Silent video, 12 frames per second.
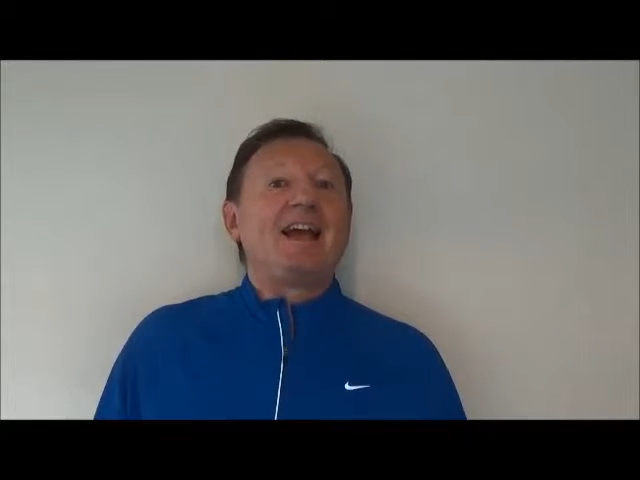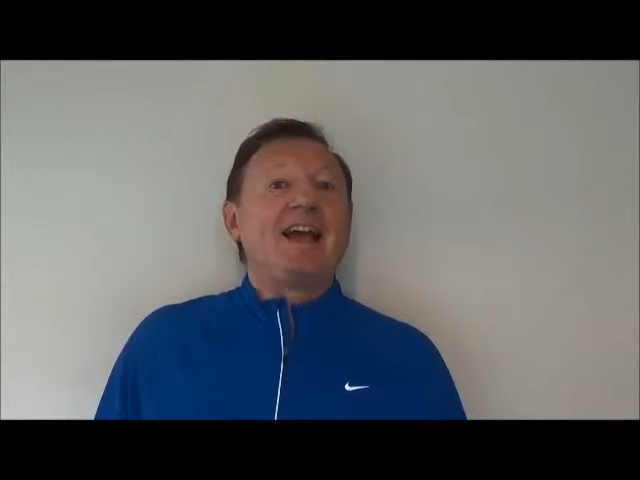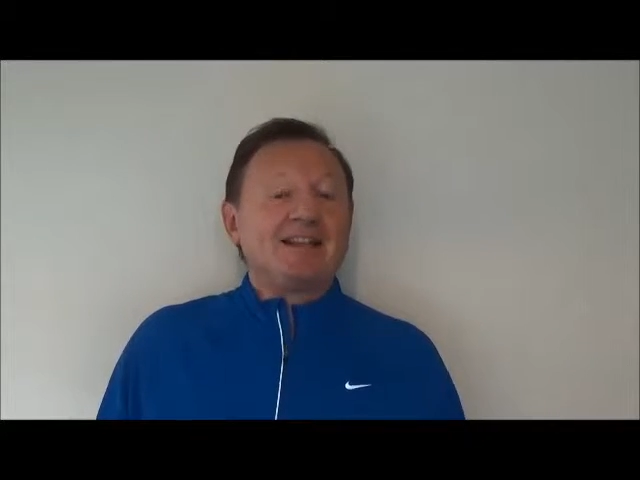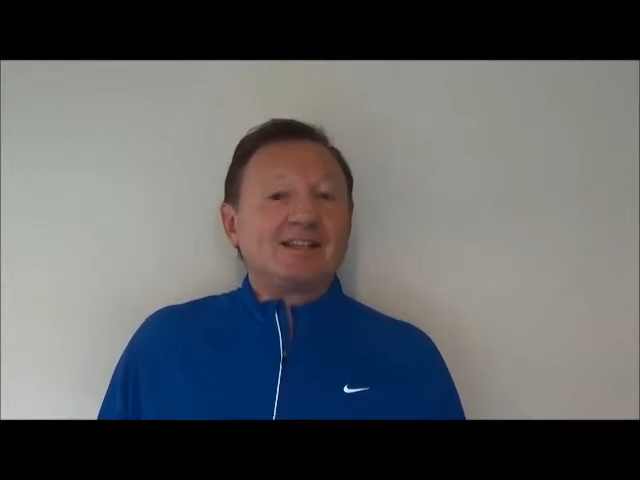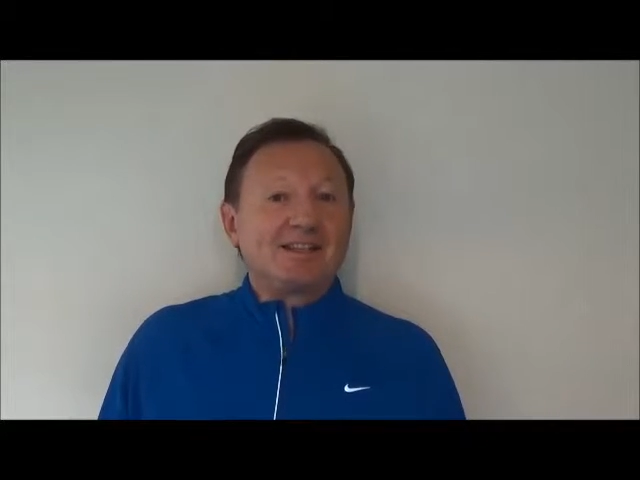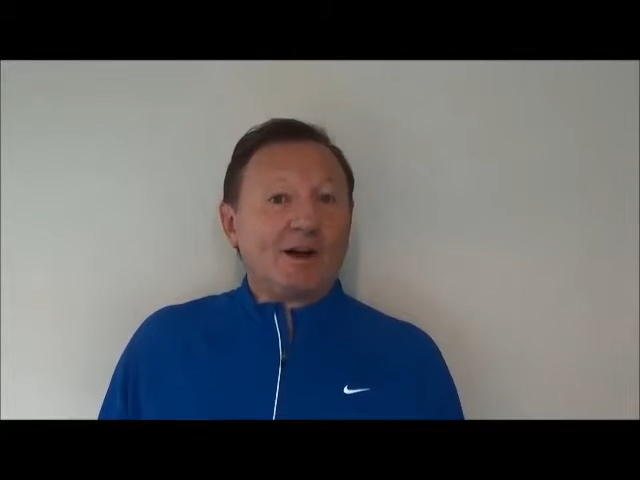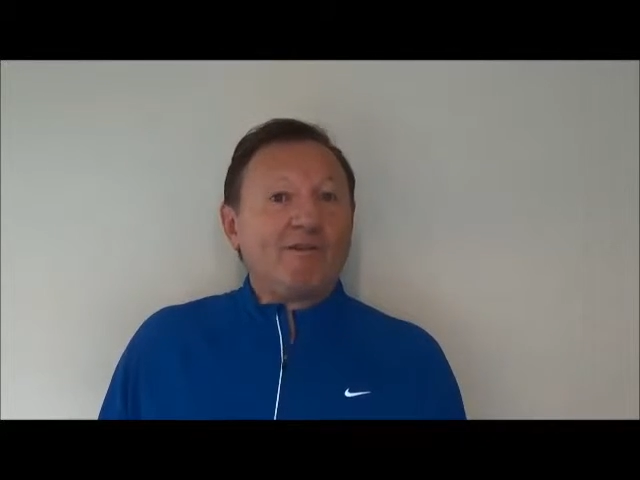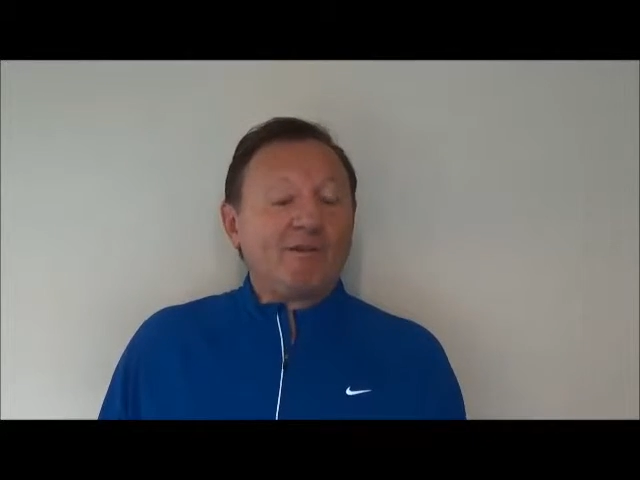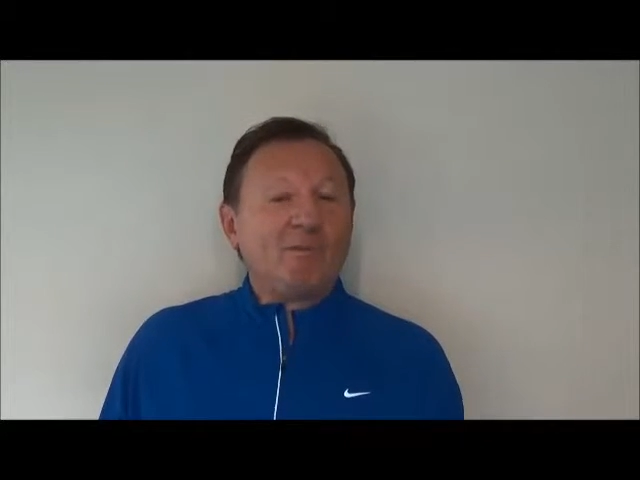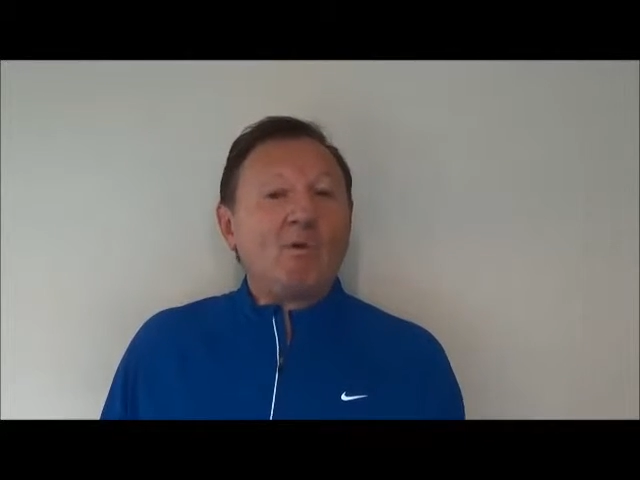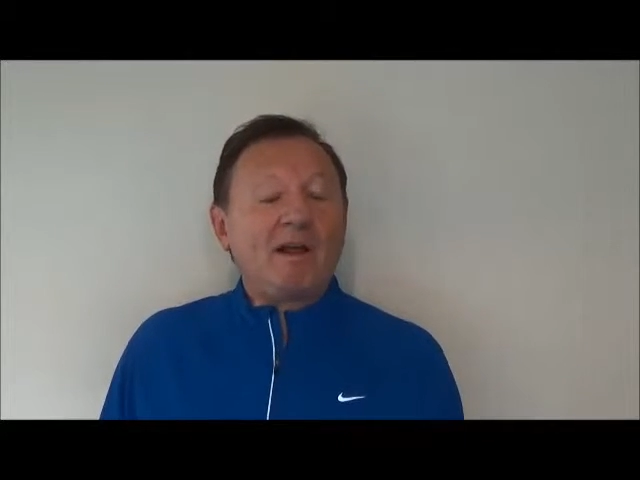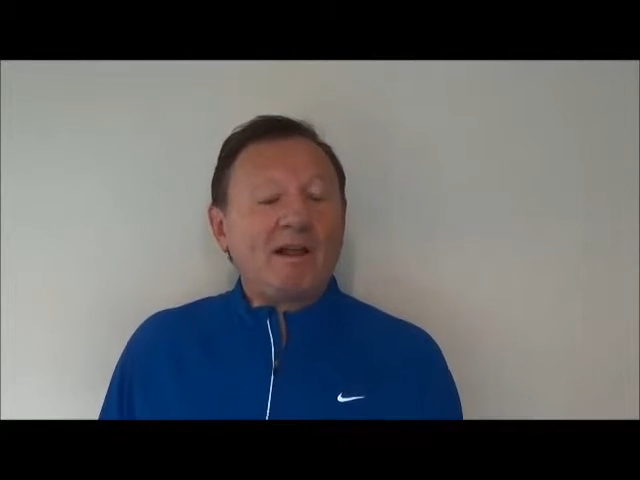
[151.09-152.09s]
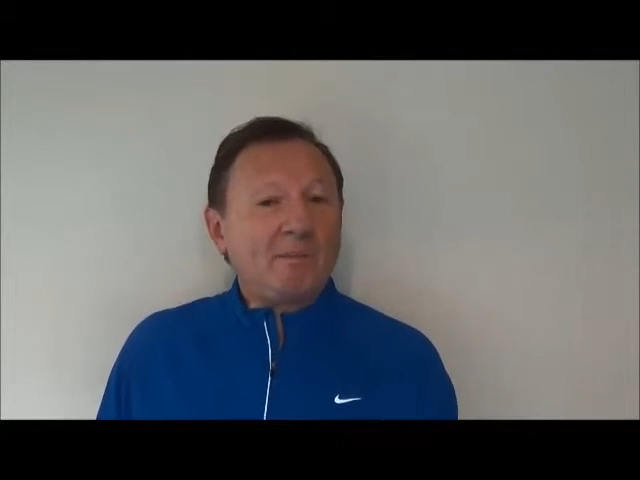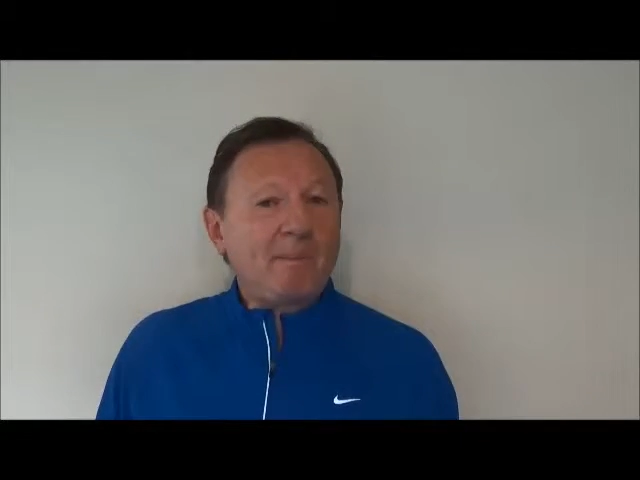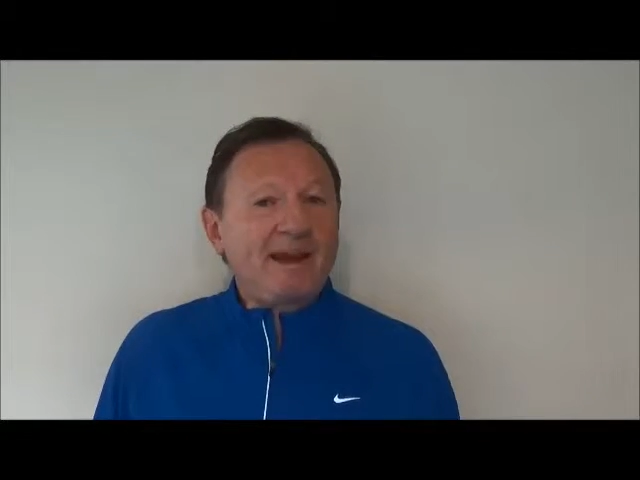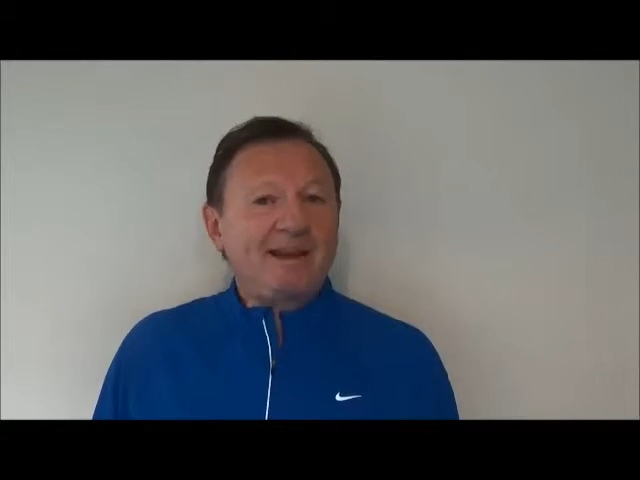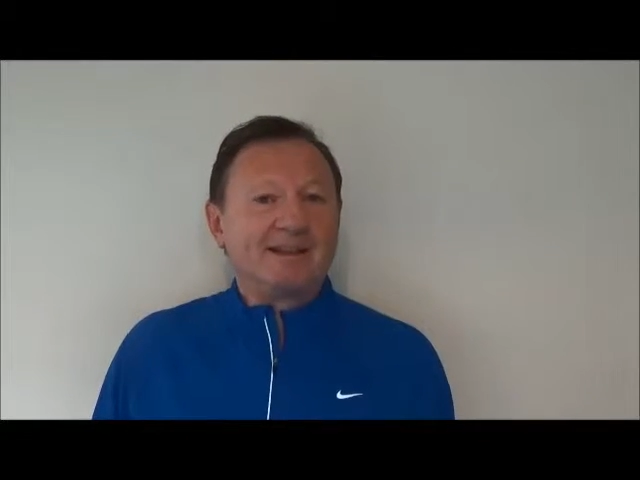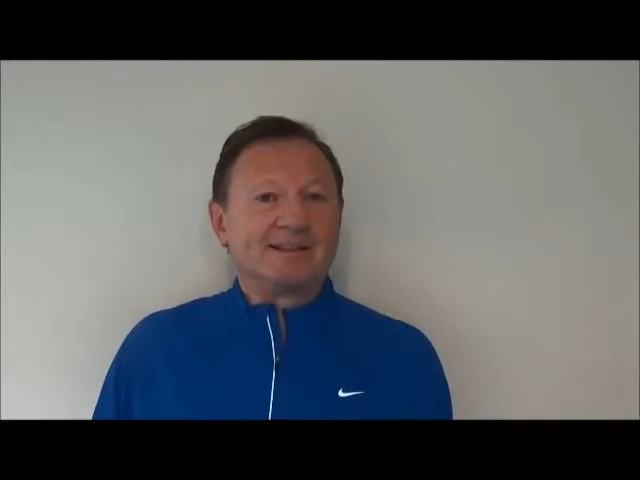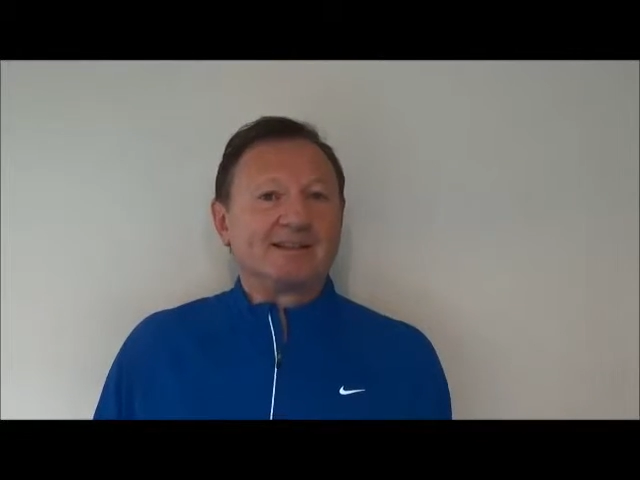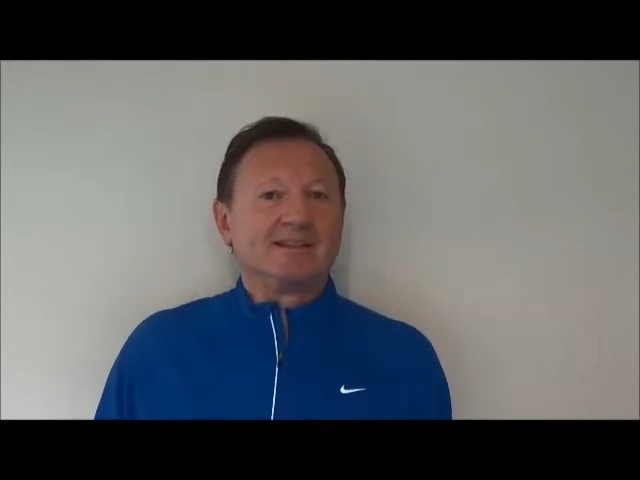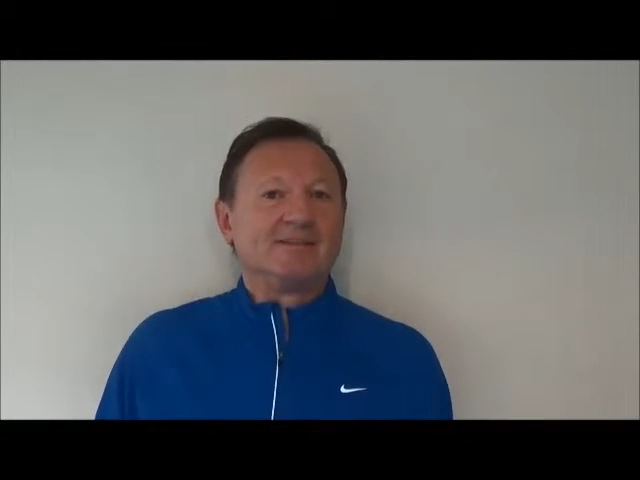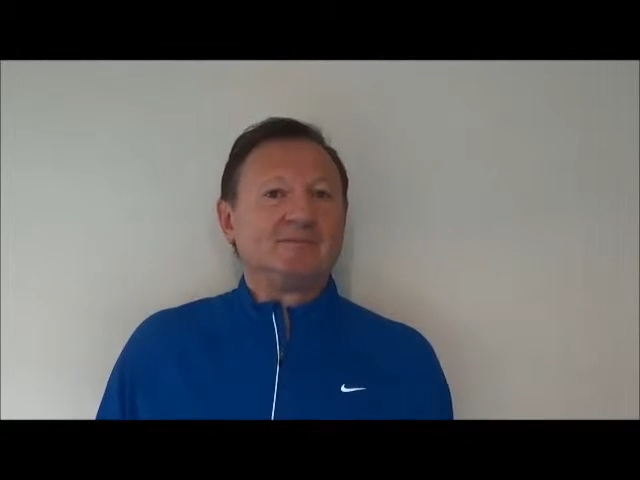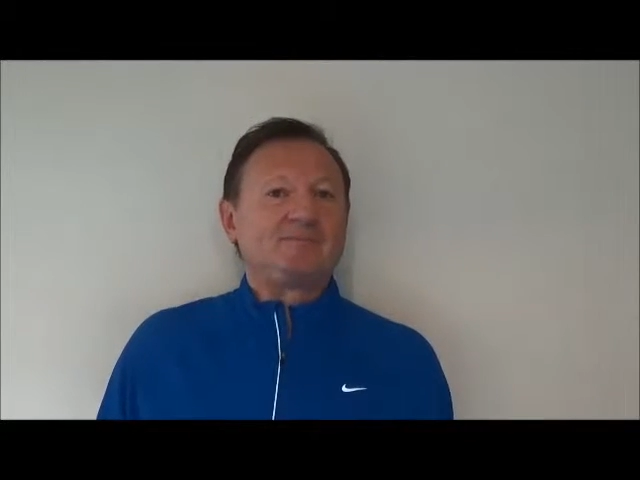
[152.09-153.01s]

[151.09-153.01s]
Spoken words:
itself from all other beers,